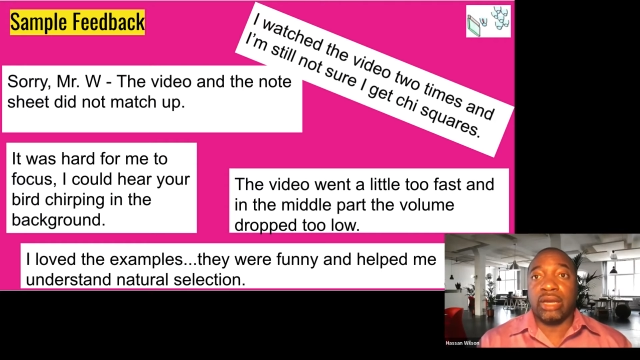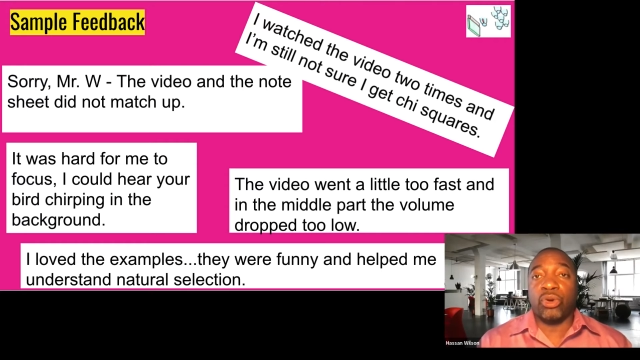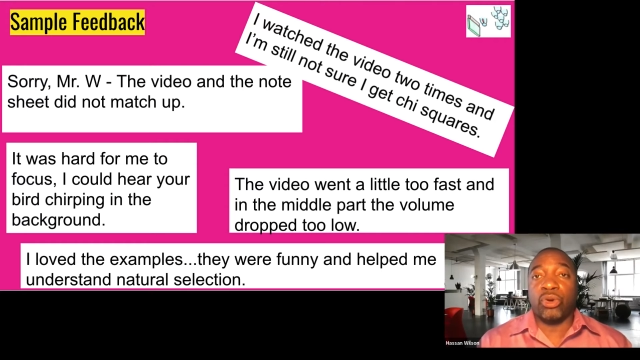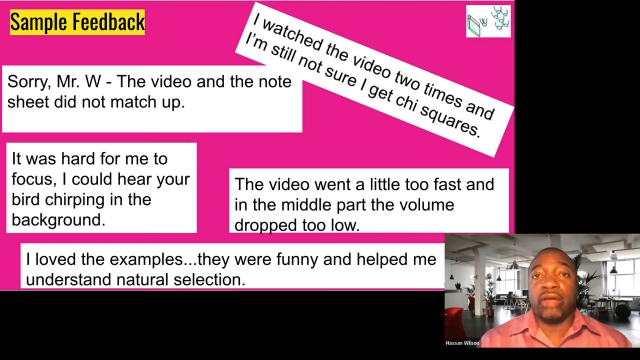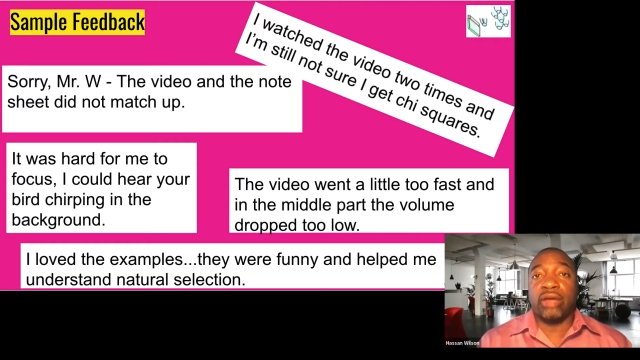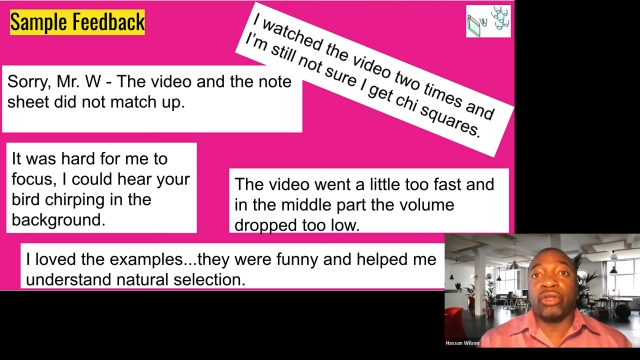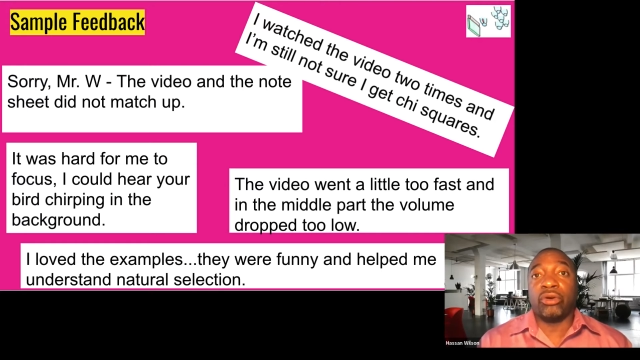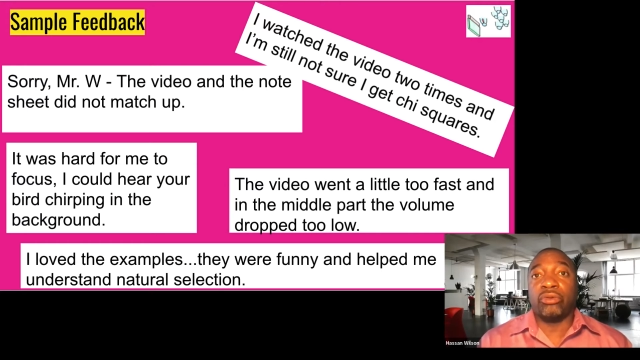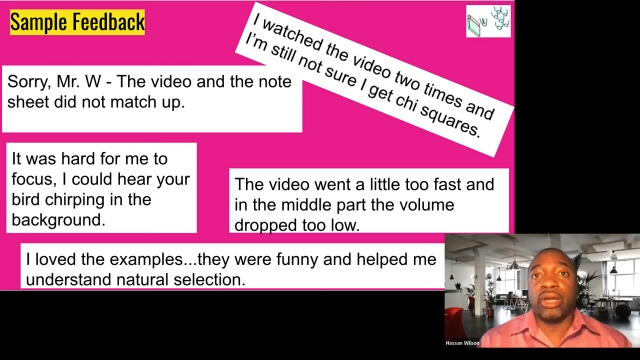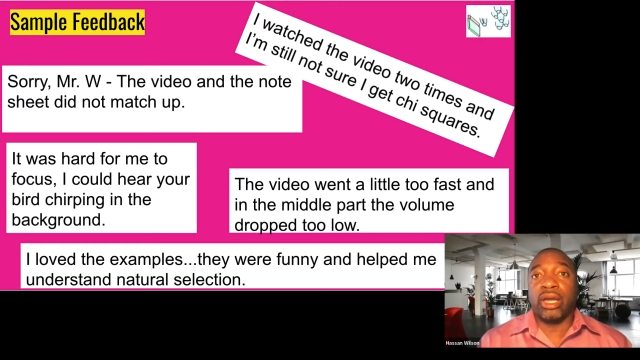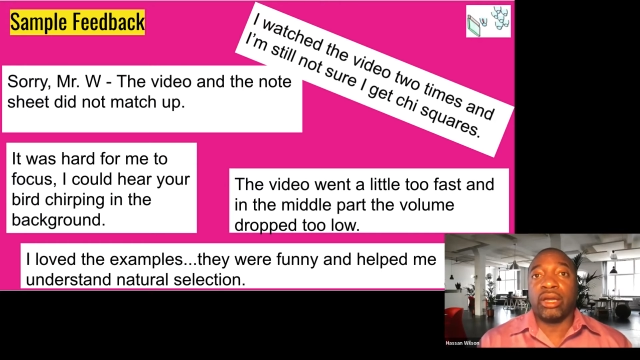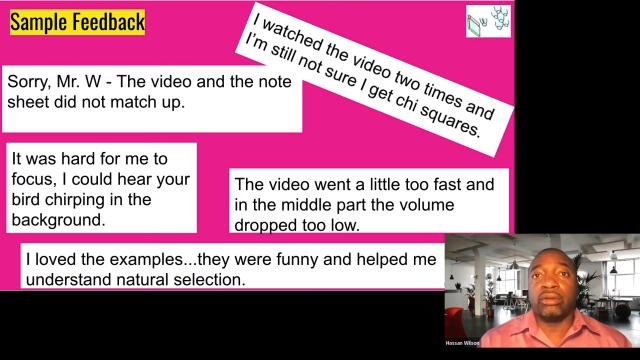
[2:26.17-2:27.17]
wouldn't have
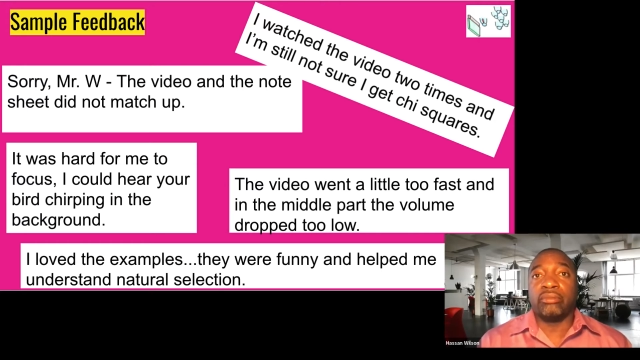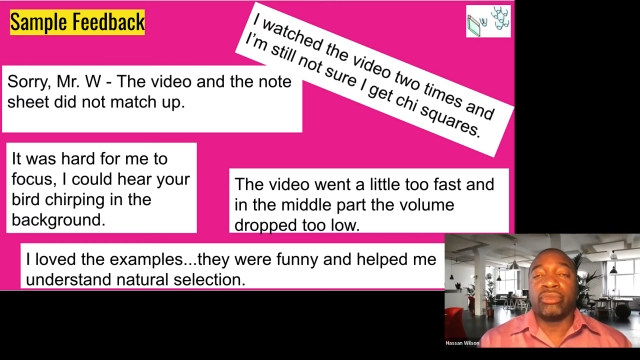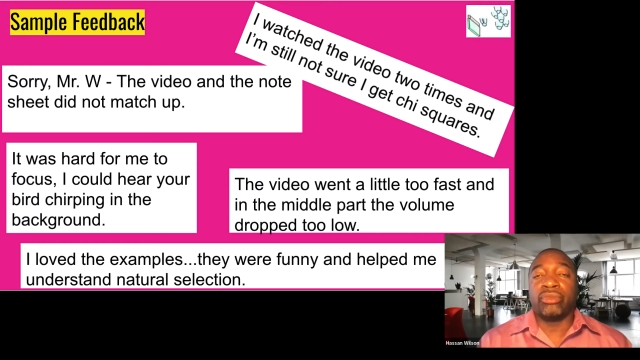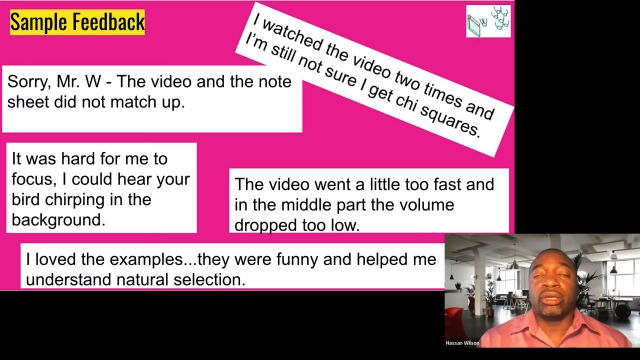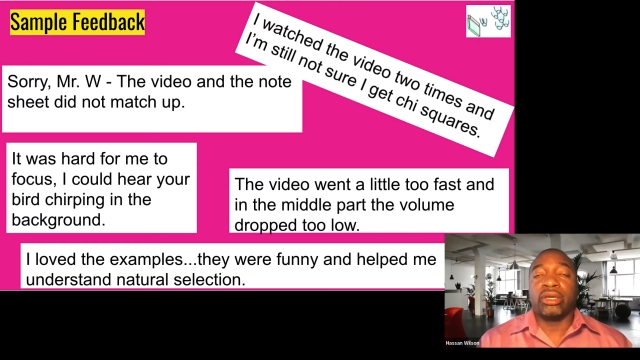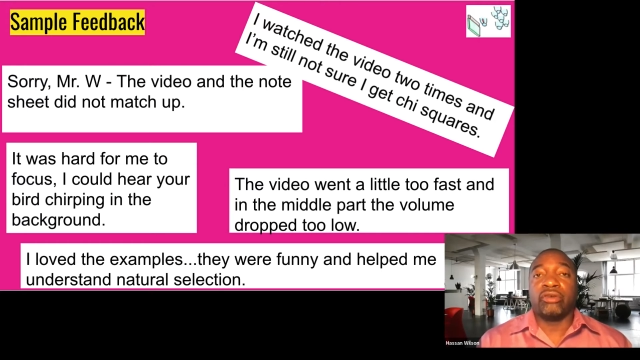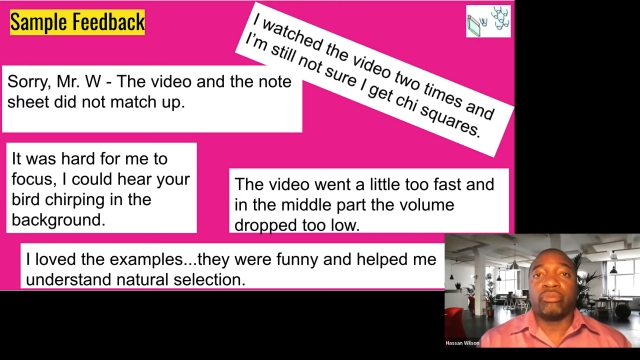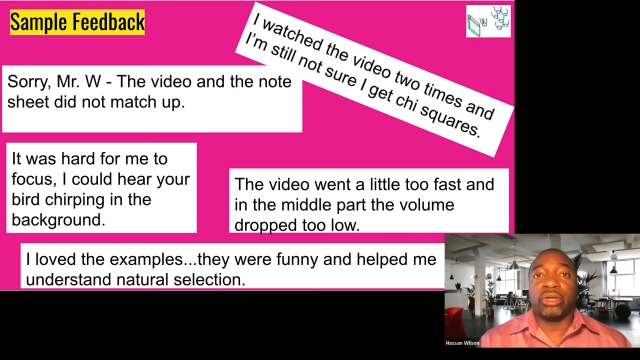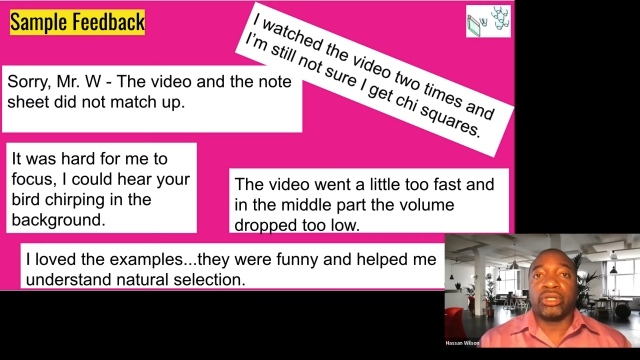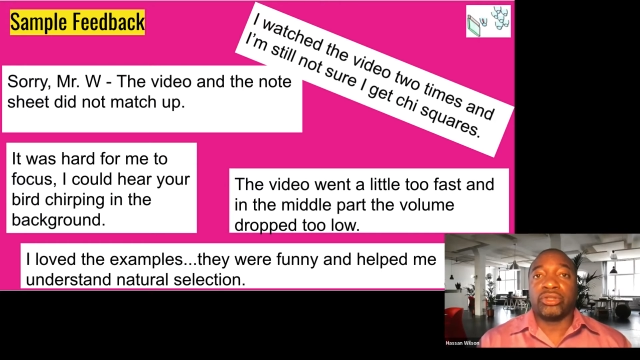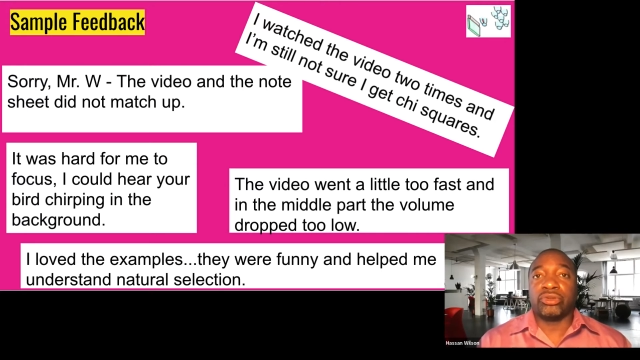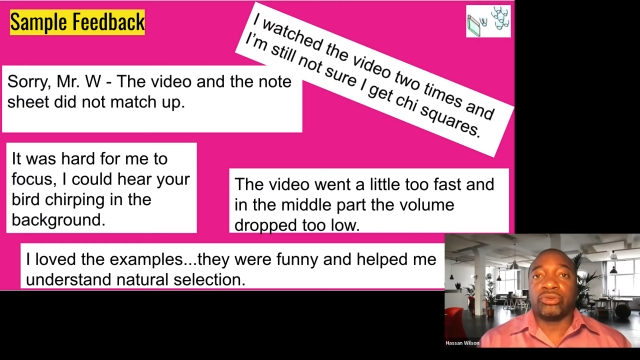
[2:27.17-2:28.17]
known that if my
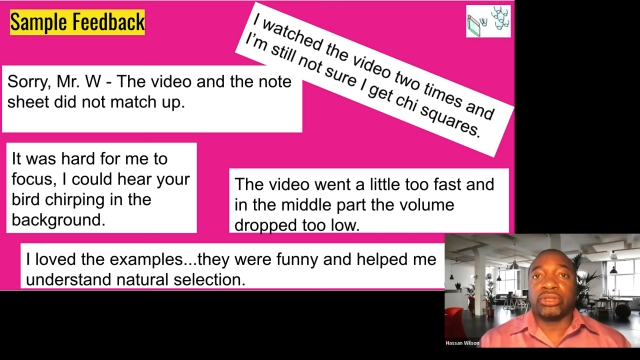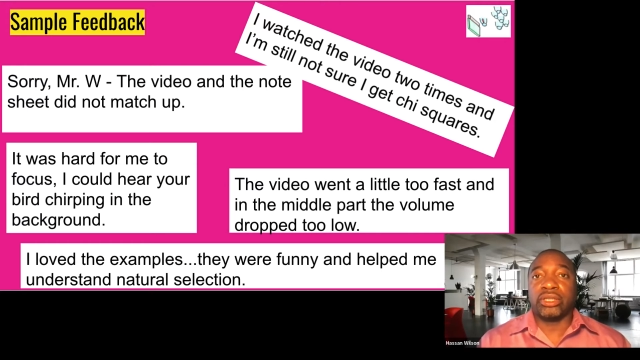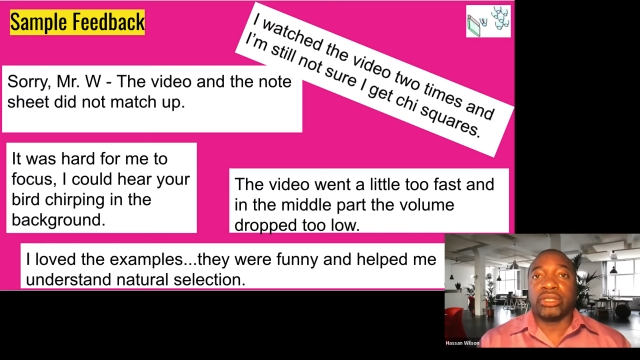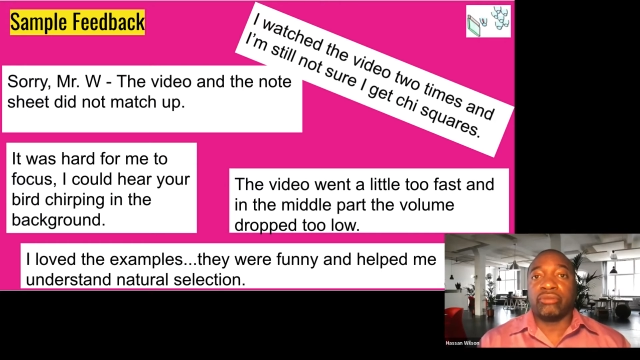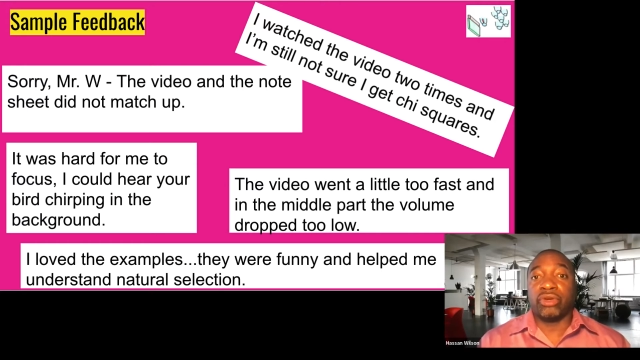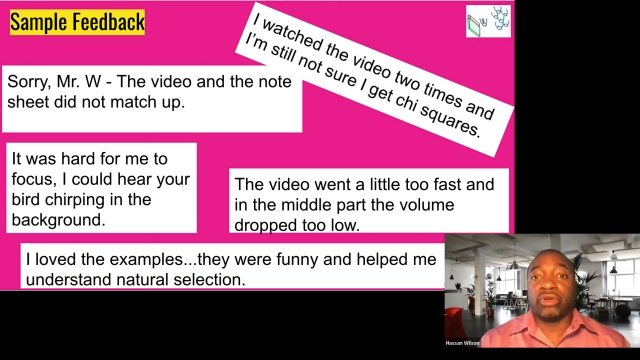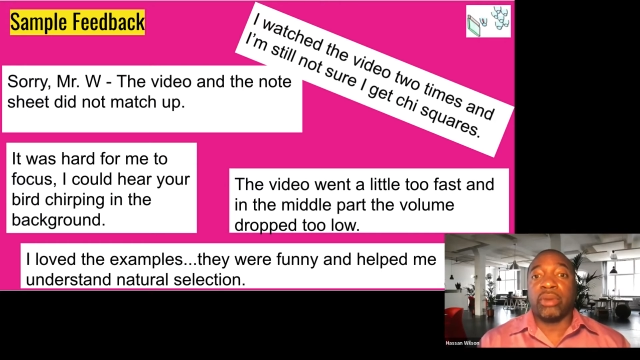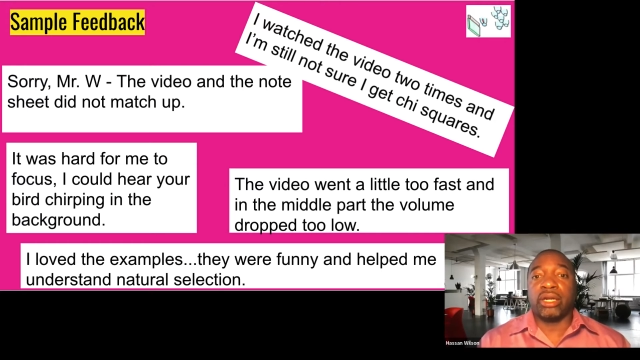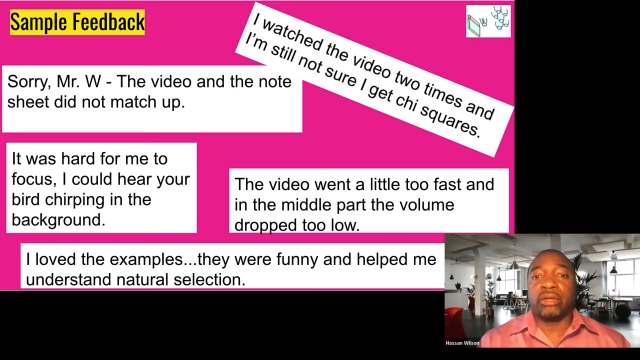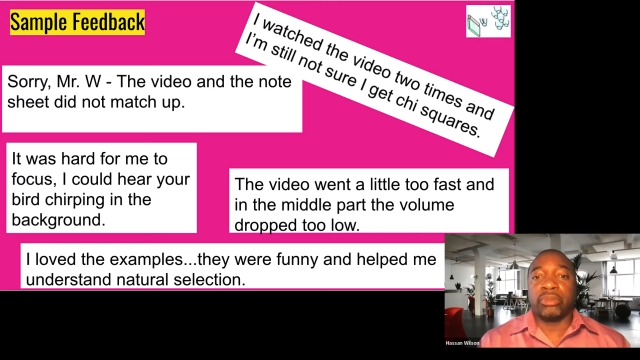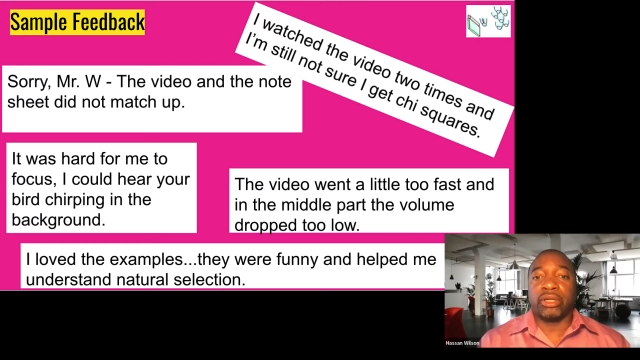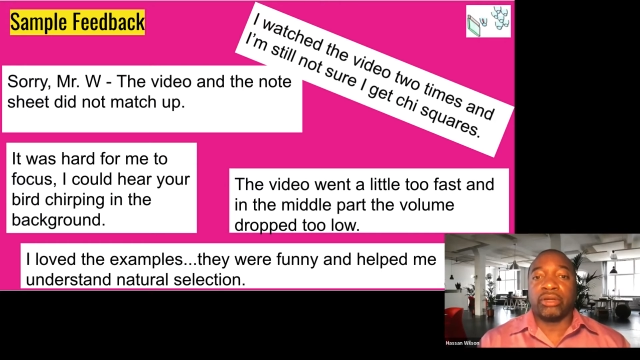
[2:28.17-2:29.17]
students hadn't
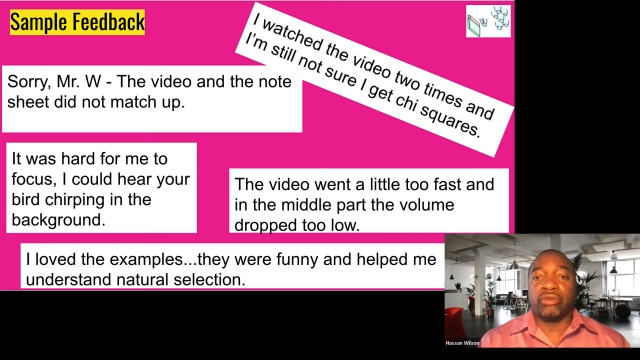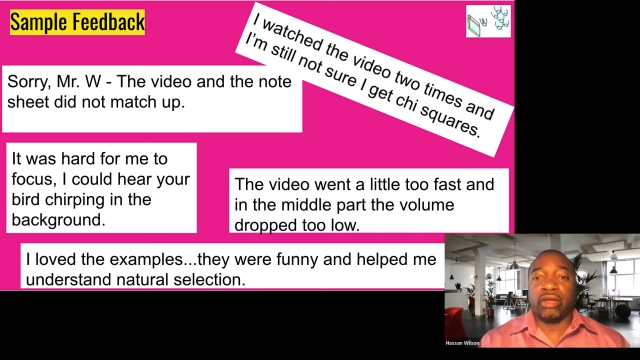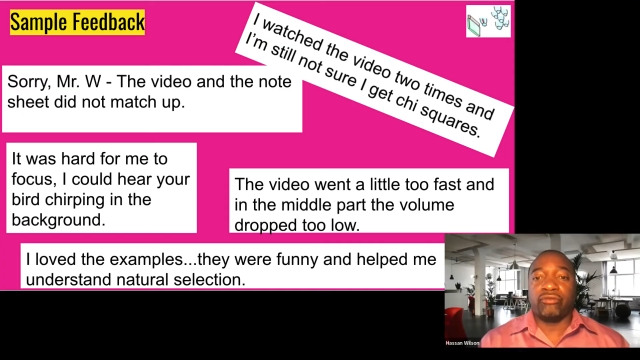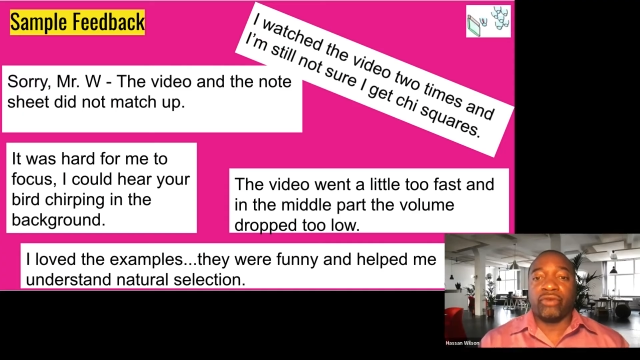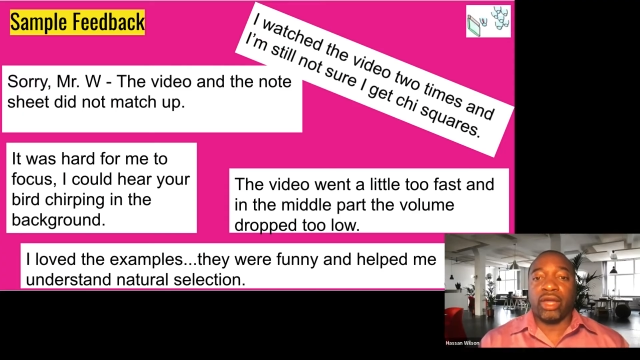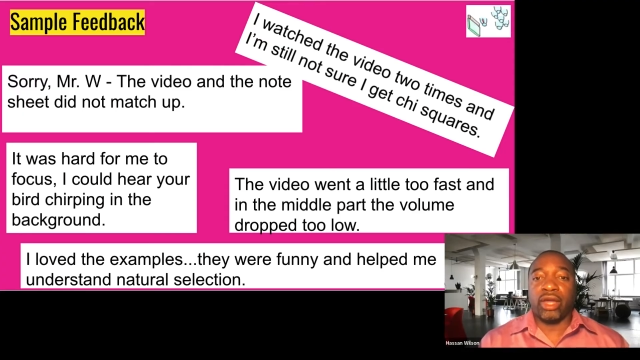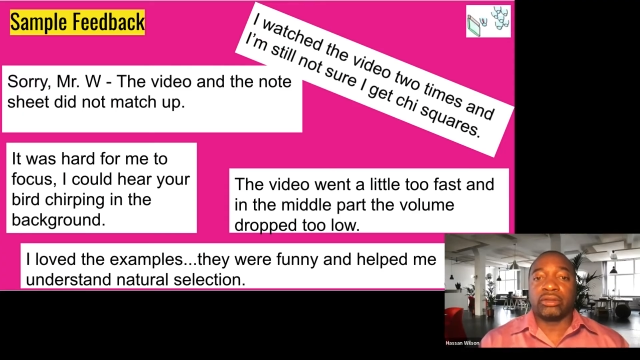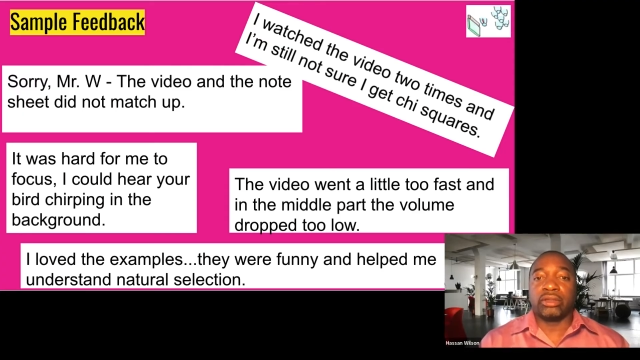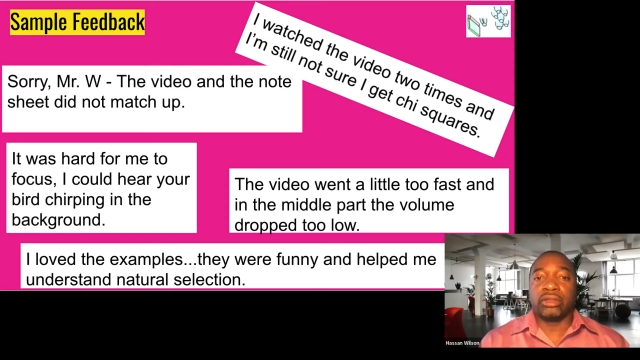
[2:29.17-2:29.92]
reminded me of that fact.